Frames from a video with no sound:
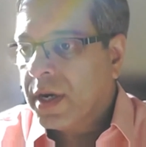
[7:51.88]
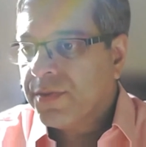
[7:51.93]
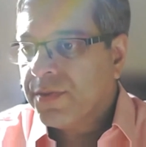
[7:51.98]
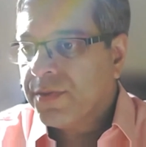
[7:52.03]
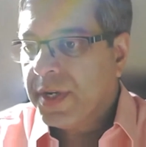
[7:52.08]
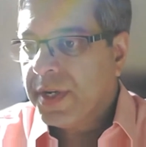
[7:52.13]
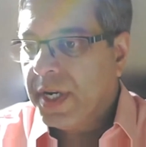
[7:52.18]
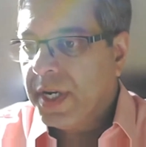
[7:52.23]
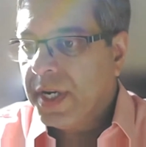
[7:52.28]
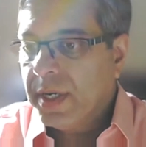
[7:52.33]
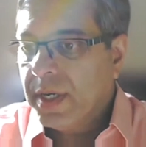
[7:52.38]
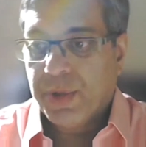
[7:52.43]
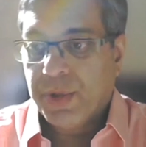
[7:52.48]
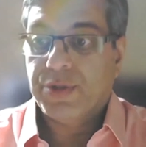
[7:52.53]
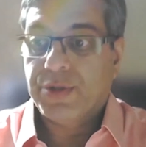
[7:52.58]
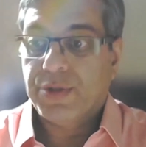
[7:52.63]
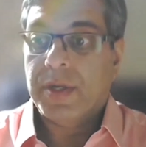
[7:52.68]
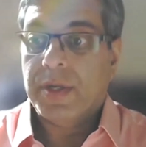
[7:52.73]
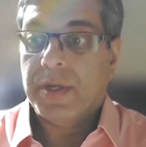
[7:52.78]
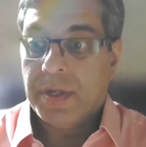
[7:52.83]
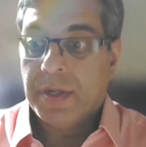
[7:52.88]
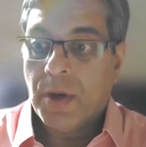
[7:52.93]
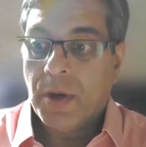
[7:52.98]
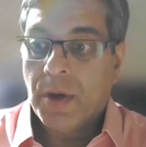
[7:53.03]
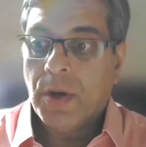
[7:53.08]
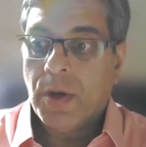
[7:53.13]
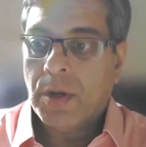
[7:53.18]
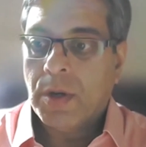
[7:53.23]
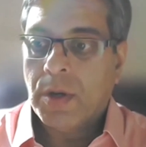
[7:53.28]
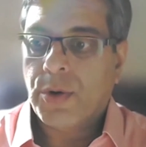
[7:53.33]
of the data, because
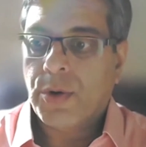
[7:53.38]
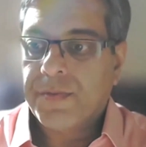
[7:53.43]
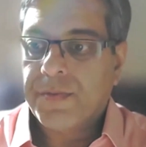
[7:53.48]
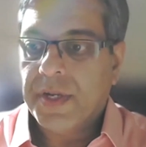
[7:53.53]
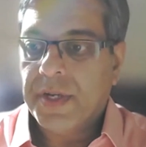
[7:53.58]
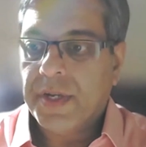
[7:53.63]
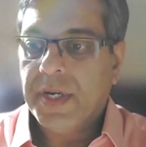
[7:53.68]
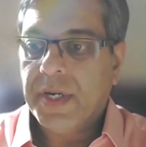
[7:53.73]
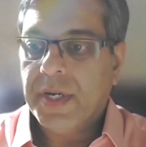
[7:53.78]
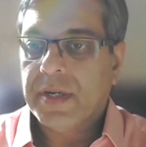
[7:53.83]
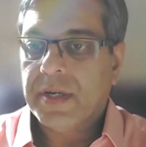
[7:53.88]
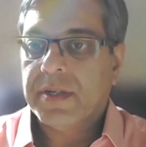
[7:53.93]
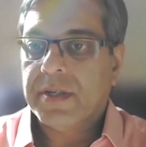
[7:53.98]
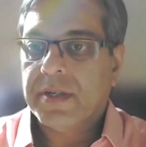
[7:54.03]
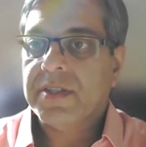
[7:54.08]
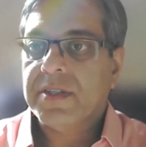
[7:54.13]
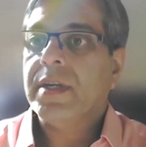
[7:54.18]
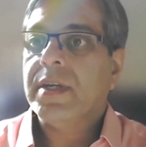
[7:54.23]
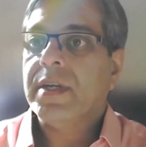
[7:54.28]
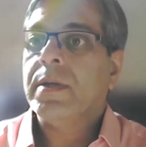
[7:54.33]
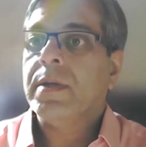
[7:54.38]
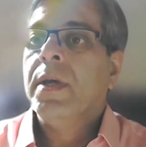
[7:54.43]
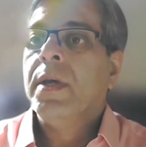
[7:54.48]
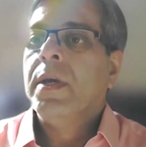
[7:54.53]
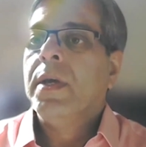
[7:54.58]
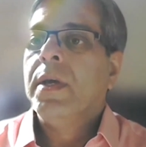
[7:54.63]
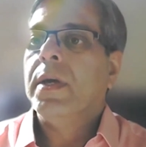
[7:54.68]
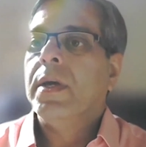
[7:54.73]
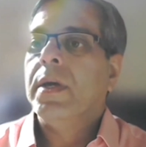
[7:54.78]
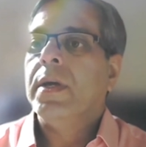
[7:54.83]
a lot of the data doesn't.
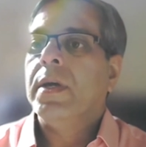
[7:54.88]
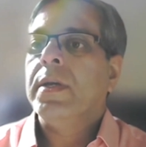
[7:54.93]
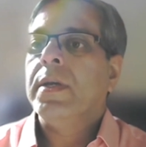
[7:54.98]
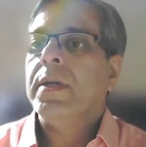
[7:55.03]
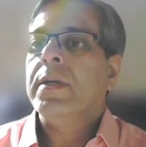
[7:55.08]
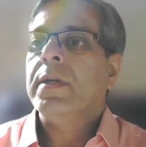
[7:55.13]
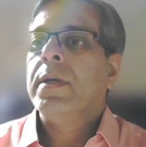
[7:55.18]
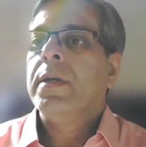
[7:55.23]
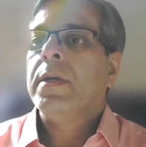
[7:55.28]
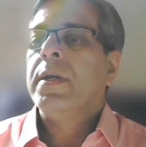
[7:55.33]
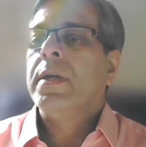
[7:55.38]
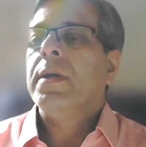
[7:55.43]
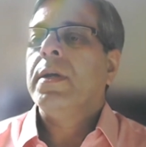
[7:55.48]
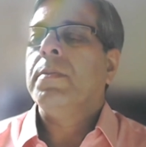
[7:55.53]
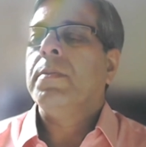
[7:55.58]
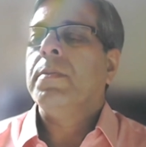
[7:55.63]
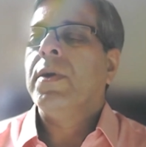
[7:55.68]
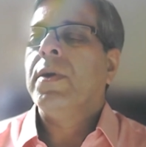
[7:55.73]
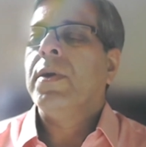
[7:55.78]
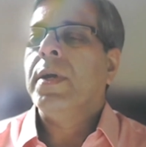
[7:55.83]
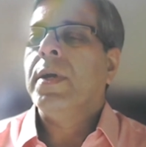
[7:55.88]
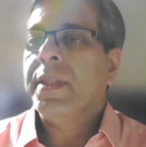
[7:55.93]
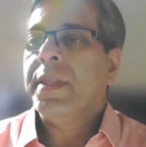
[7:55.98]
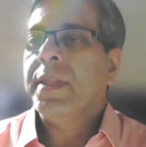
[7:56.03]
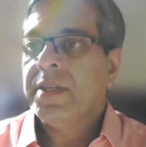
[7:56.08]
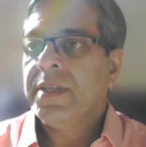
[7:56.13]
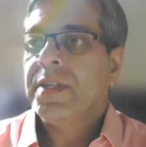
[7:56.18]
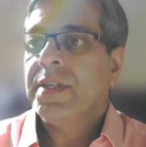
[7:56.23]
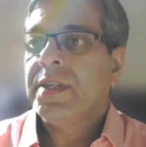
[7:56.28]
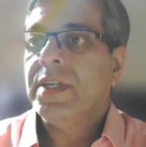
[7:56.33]

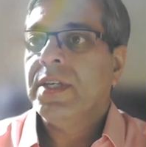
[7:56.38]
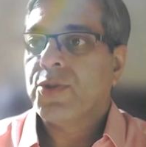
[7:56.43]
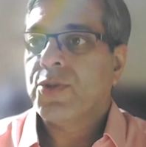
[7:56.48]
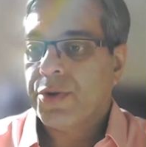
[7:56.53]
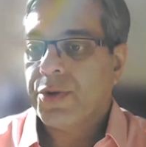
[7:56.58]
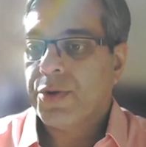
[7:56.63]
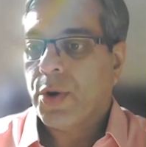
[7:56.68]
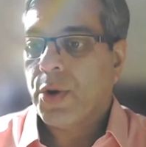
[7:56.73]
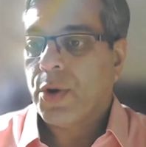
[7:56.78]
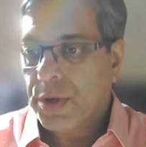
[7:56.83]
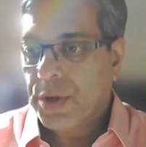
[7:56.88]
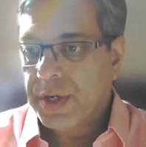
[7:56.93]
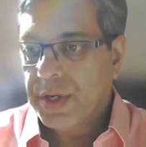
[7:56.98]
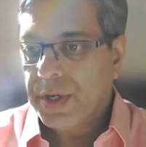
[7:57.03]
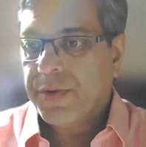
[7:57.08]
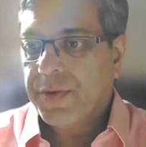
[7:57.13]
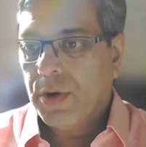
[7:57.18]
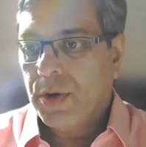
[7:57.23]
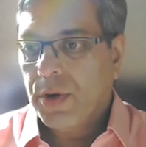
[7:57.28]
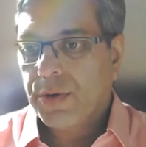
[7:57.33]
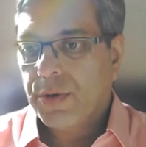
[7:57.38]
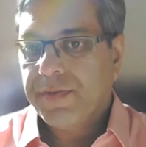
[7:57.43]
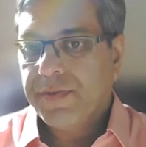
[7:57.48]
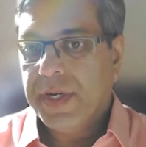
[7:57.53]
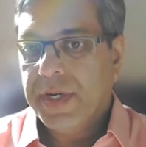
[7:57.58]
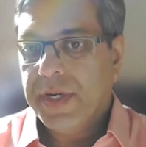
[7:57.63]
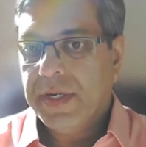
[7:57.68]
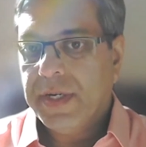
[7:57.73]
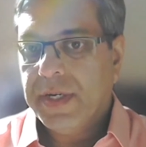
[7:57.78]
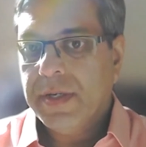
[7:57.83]
Ethnicity is not recorded for a lot of
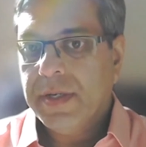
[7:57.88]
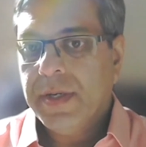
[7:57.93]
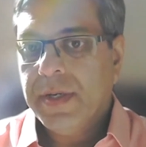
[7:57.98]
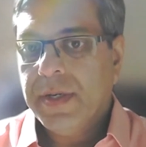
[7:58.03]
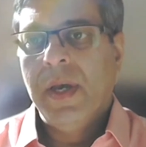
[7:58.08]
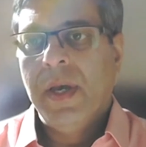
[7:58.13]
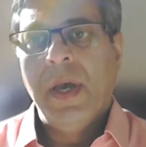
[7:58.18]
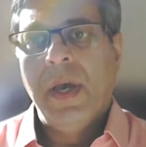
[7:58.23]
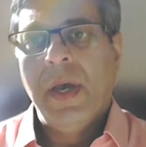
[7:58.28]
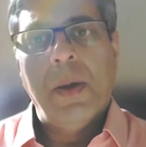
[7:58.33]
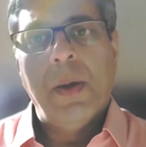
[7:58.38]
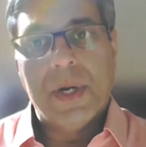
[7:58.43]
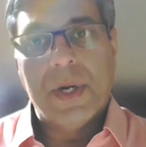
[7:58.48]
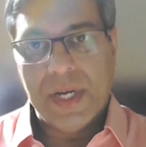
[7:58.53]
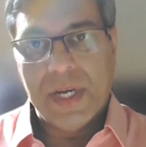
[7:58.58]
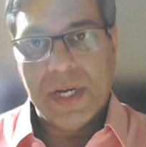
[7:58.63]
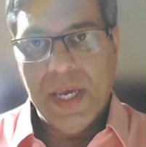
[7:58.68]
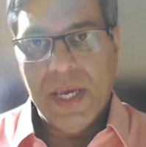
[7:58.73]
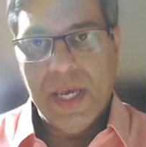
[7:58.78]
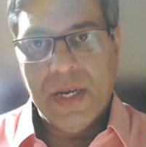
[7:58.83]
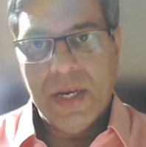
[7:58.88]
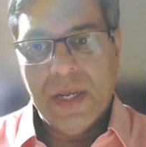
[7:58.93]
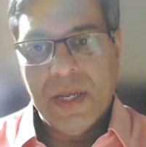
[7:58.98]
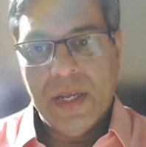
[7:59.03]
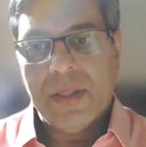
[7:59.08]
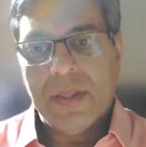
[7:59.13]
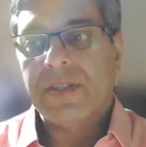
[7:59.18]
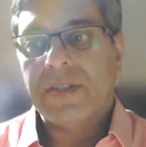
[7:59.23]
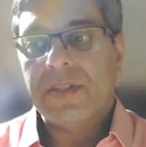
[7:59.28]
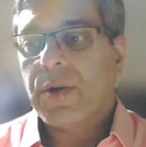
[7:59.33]
the data, but again,
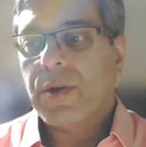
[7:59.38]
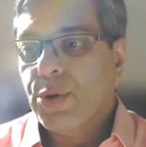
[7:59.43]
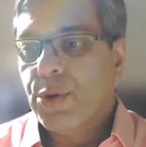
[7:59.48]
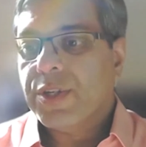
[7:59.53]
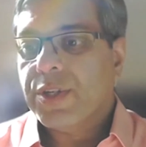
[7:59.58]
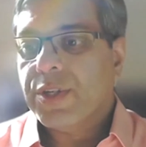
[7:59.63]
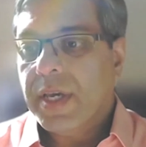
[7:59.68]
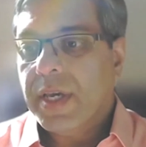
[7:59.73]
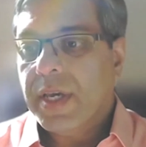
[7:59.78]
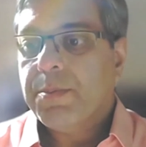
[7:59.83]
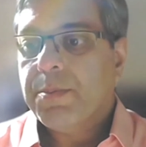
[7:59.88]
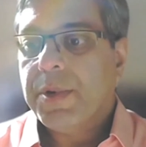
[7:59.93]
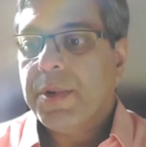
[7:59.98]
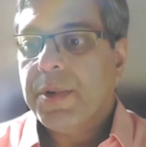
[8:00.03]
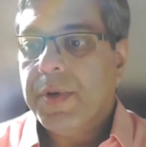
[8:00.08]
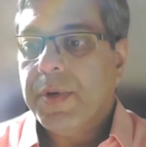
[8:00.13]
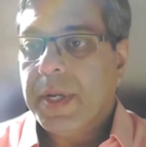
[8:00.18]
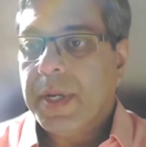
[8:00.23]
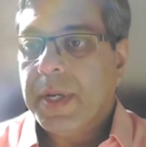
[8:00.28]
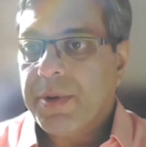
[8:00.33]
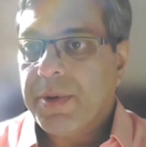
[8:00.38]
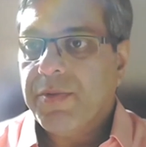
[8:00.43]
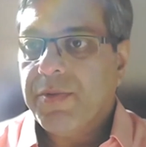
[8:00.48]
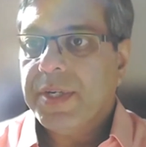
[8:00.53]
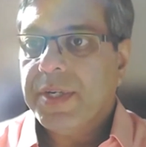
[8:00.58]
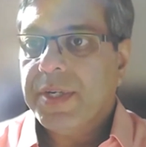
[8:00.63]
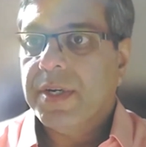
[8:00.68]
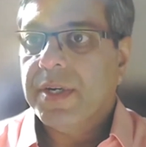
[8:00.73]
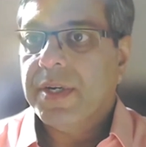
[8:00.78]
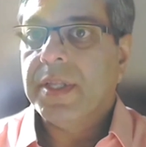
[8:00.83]
there's a close link between
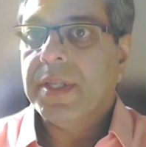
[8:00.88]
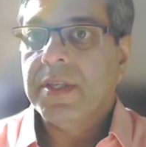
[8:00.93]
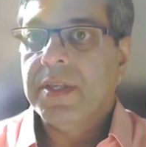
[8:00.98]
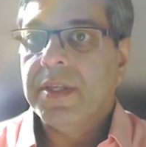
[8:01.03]
deprivation and